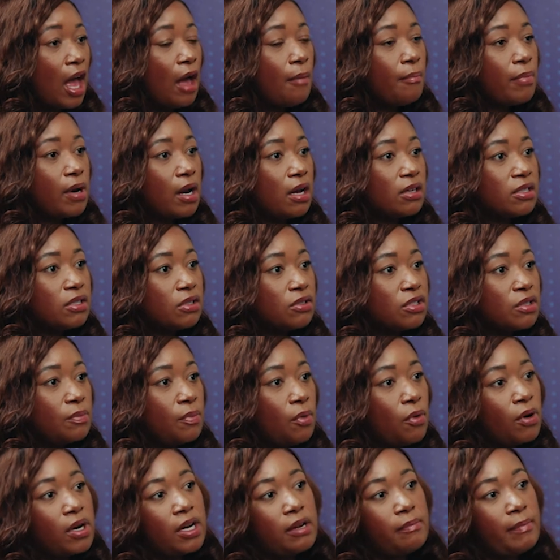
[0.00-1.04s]
but also
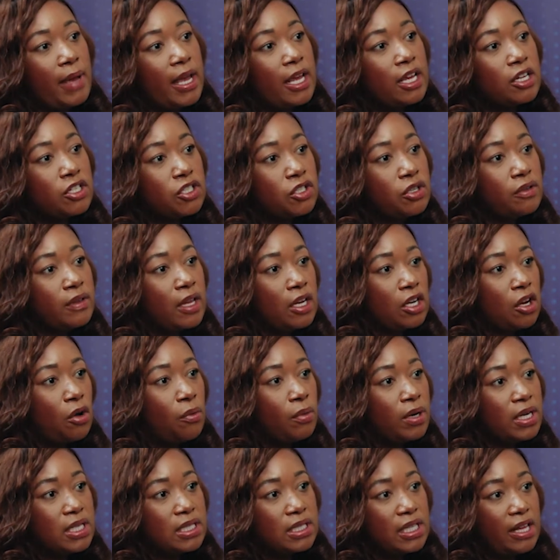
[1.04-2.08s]
support in making sure that no
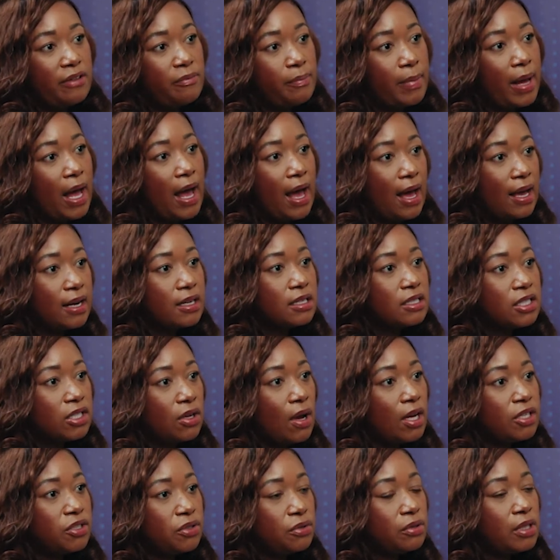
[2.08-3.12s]
one is left behind. So
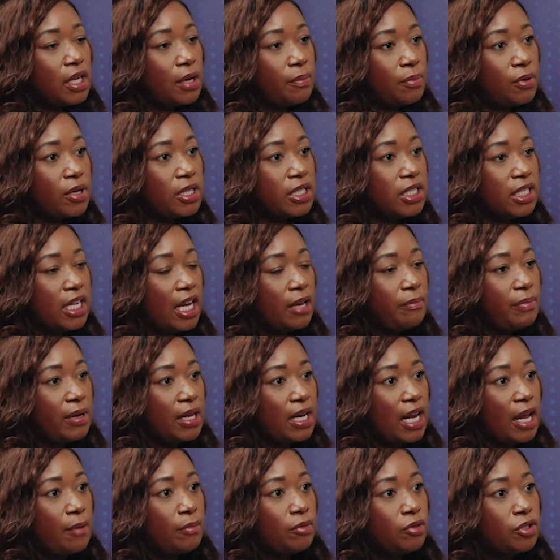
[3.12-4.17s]
I truly appreciate
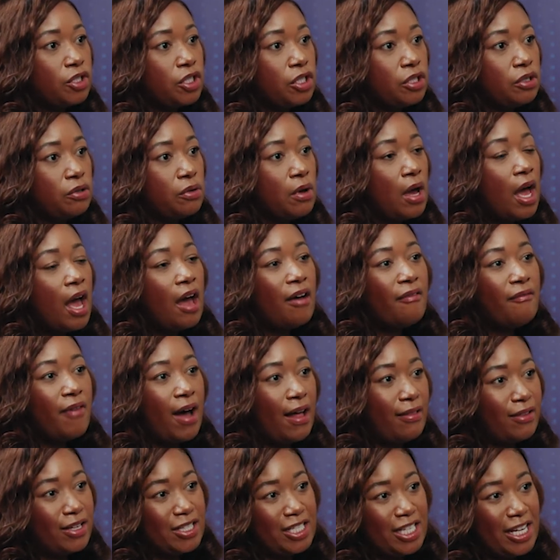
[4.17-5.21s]
being able to
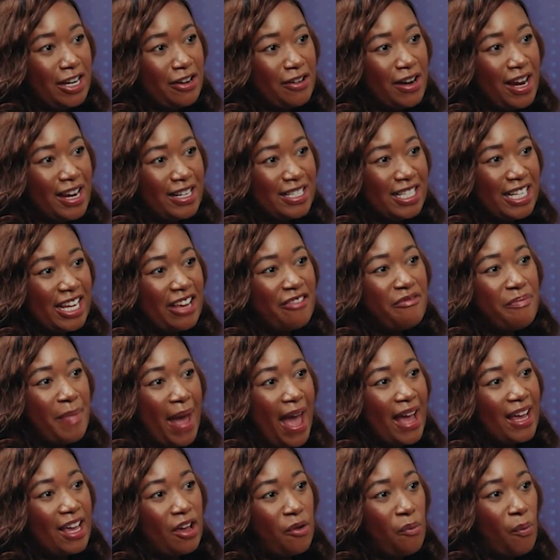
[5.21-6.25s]
volunteer and to give
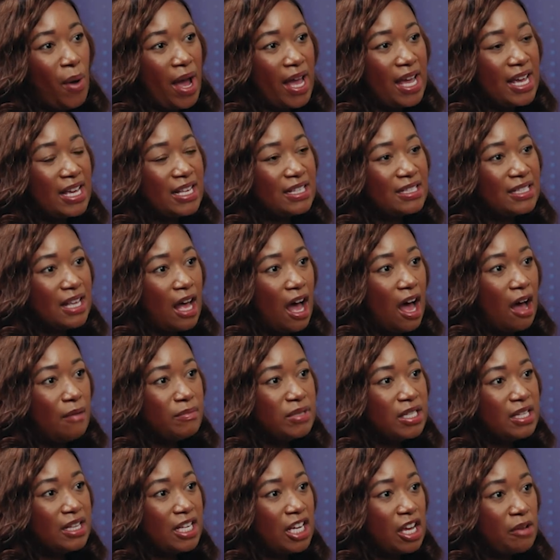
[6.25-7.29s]
back in ways
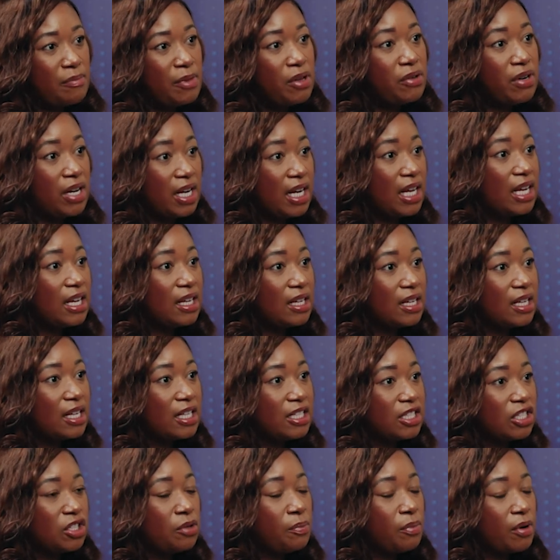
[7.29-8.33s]
to the community.
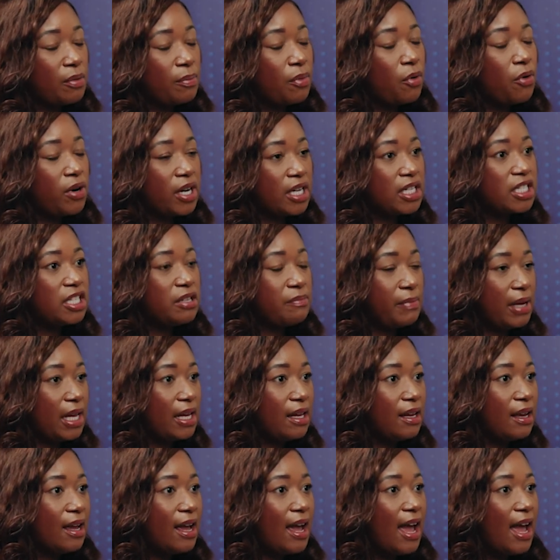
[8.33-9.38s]
It's super important to
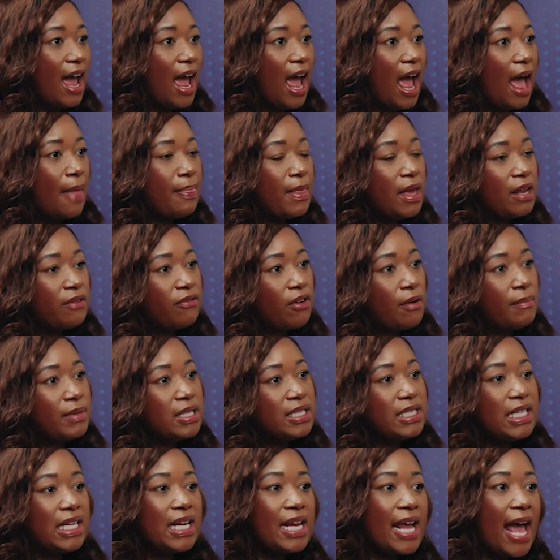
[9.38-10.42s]
me. And then from a
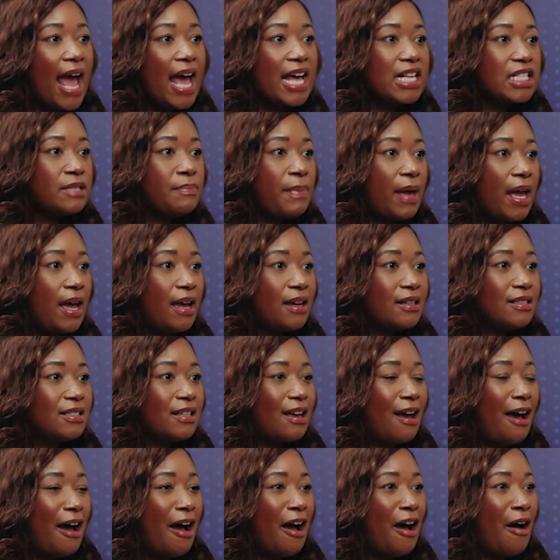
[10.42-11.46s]
city aspect,
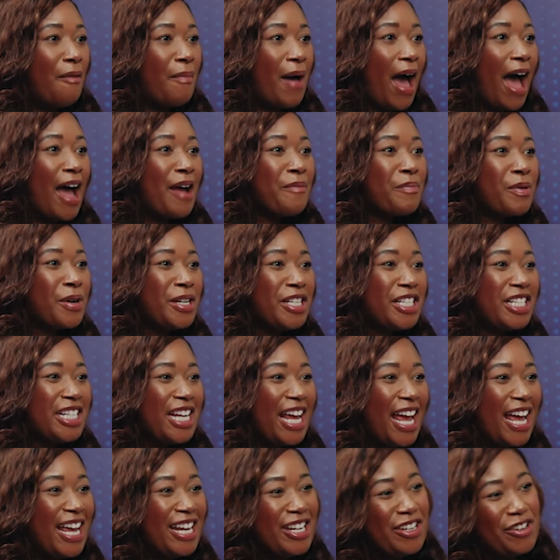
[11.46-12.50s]
I
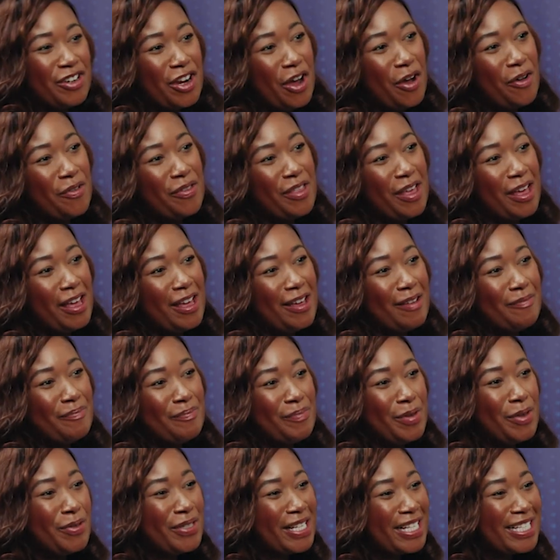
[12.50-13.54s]
appreciate, the
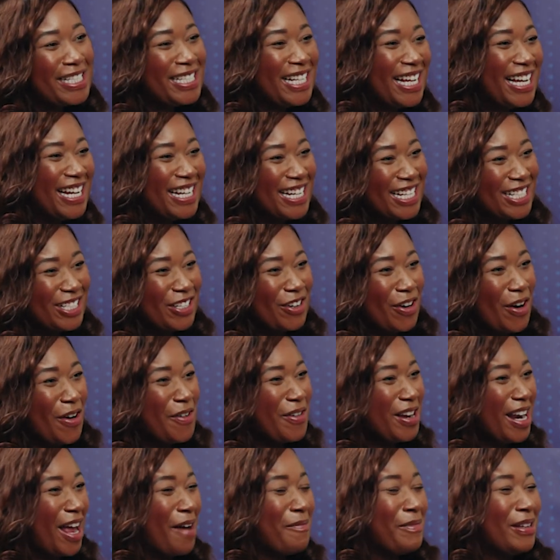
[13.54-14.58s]
music scene is
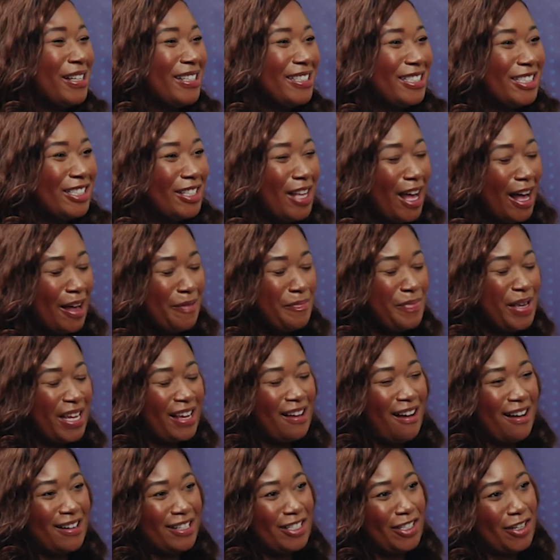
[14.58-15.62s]
growing. I'm a big
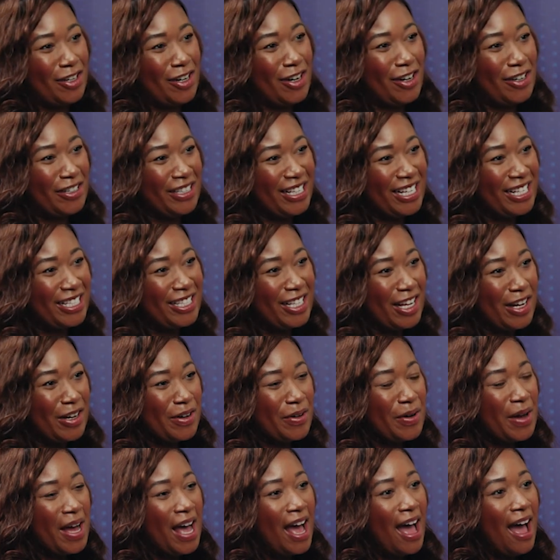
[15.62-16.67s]
concert girly,
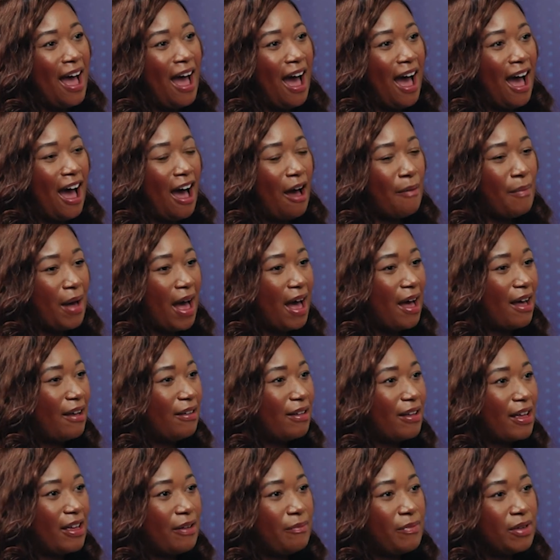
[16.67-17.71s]
so I
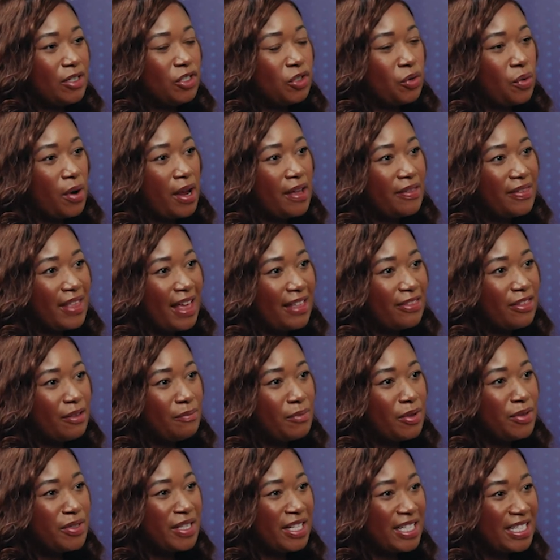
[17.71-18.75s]
am enjoying that the
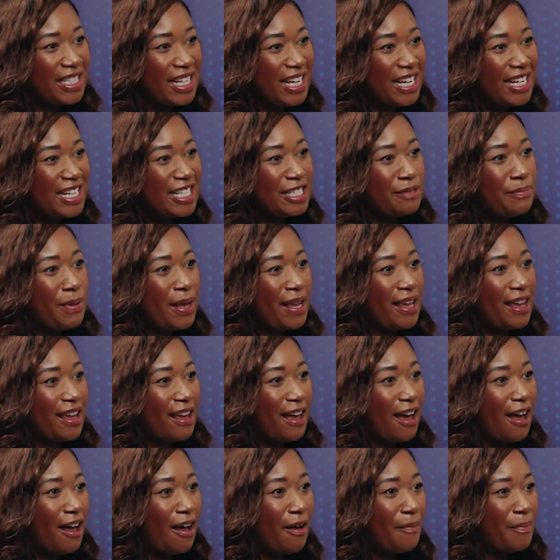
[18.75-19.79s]
music scene is picking
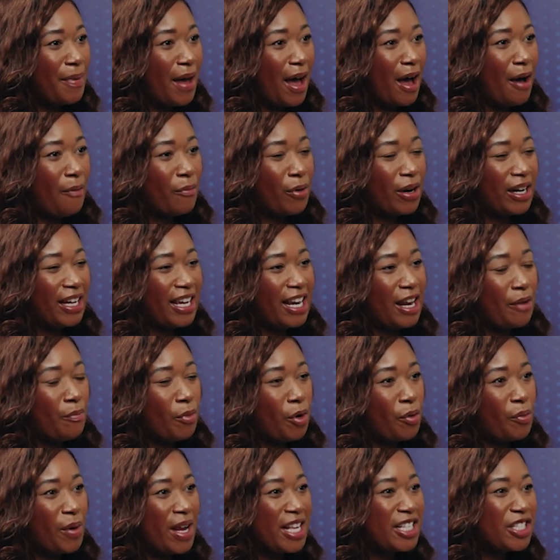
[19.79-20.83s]
up. We're getting
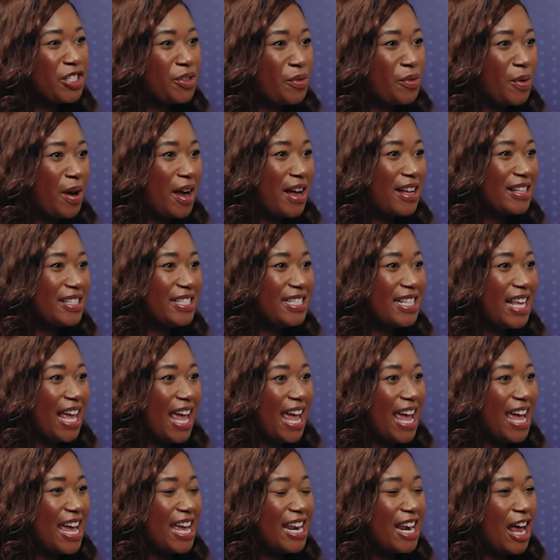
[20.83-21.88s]
more restaurants,
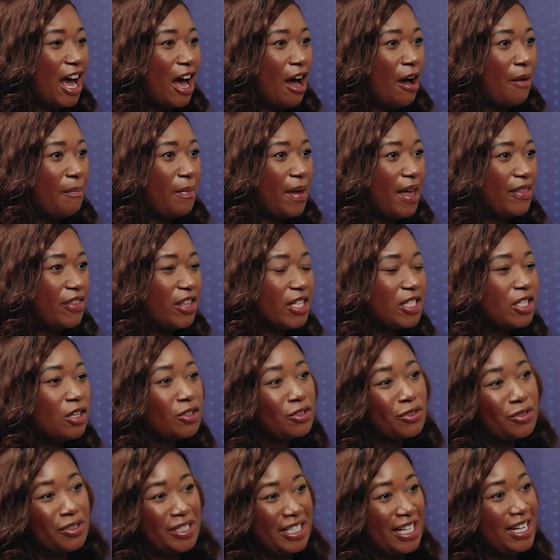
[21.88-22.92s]
and the
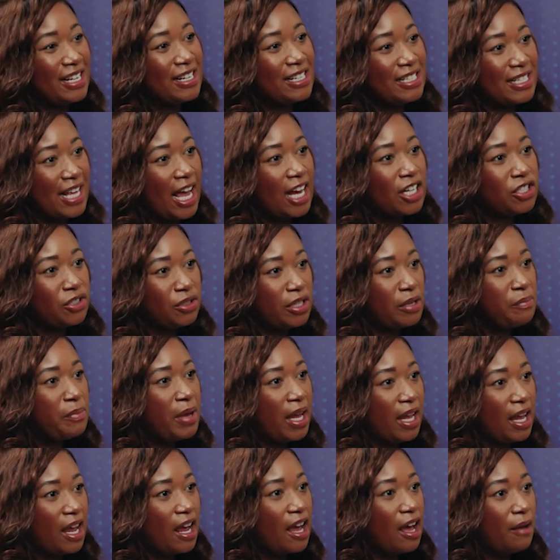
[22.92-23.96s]
social scene is actually
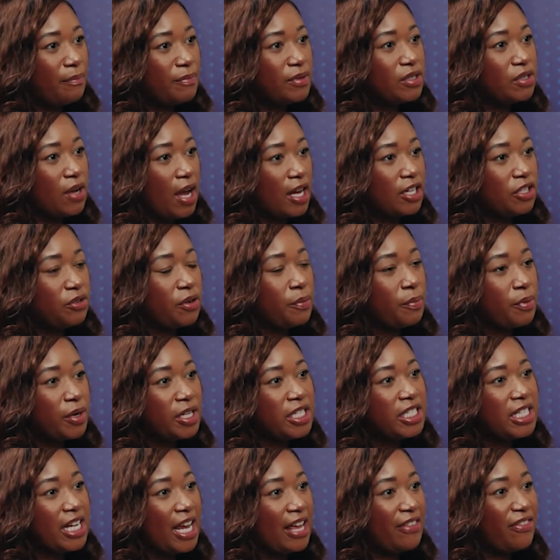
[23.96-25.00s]
picking up. So I do
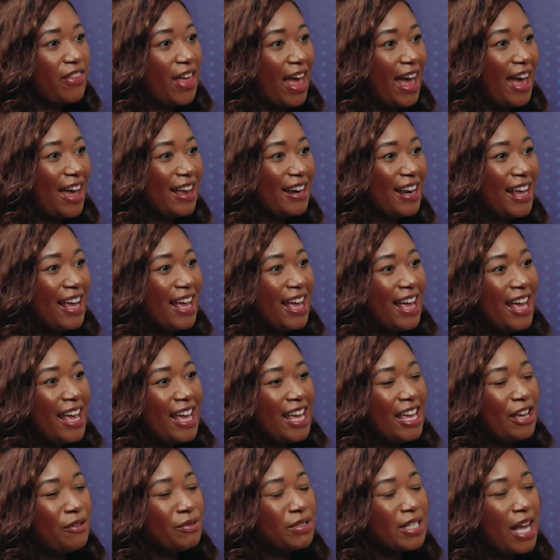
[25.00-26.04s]
appreciate that.
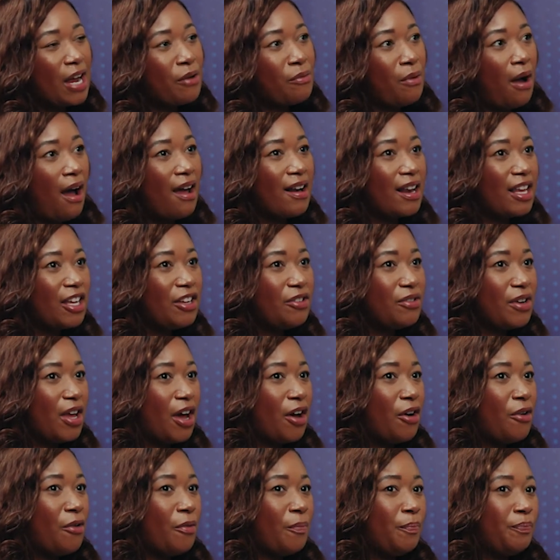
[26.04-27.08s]
It was ironic,
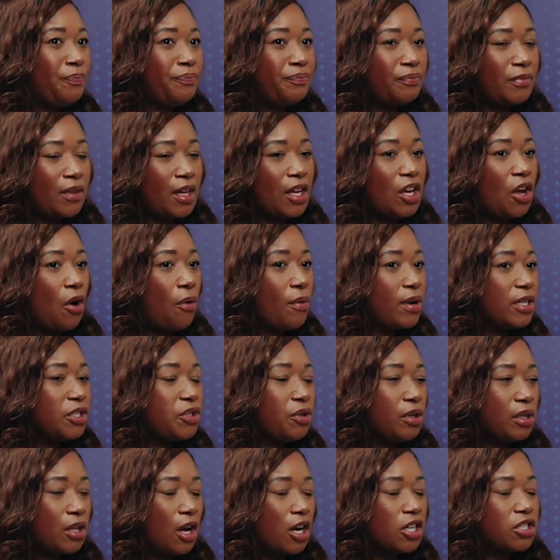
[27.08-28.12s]
going
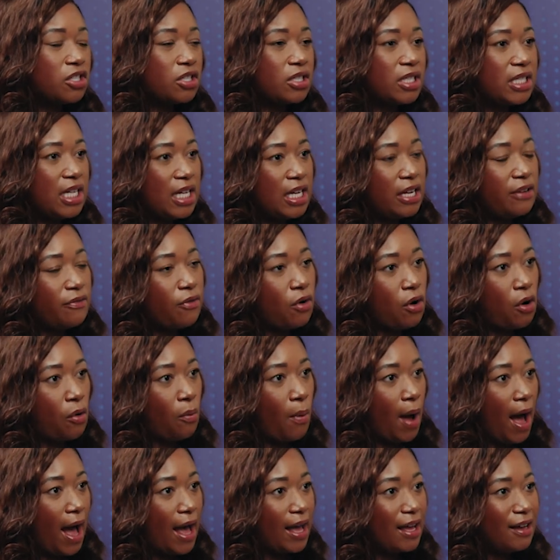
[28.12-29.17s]
to a larger city for a
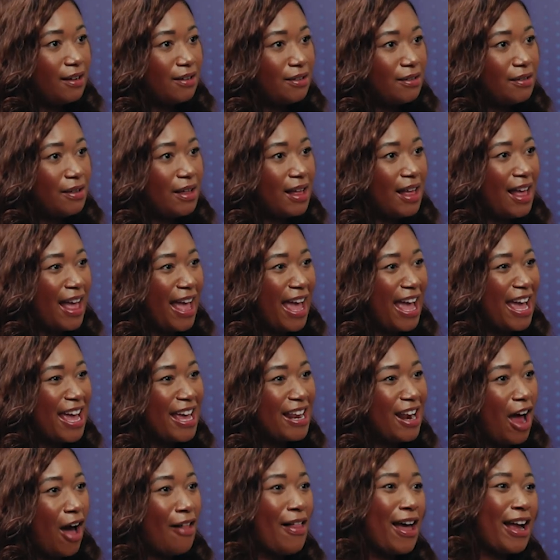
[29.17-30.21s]
while,
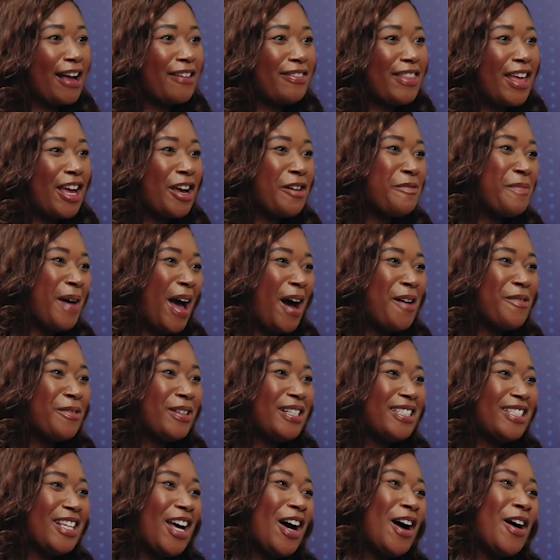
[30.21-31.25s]
and all I could think about
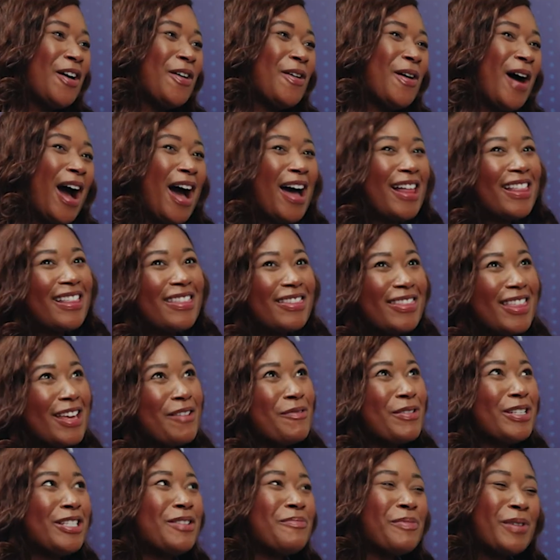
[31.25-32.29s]
was, I think
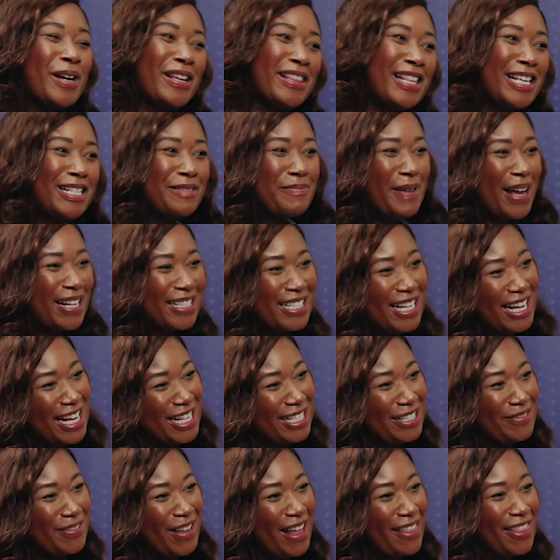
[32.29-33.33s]
we should bring this back to
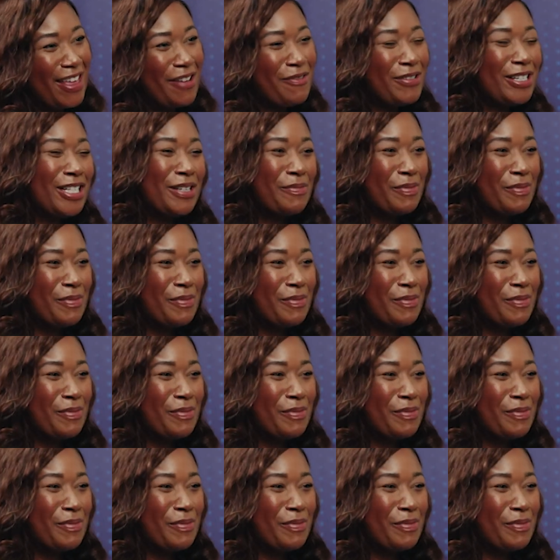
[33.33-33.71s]
Huntsville. I think we should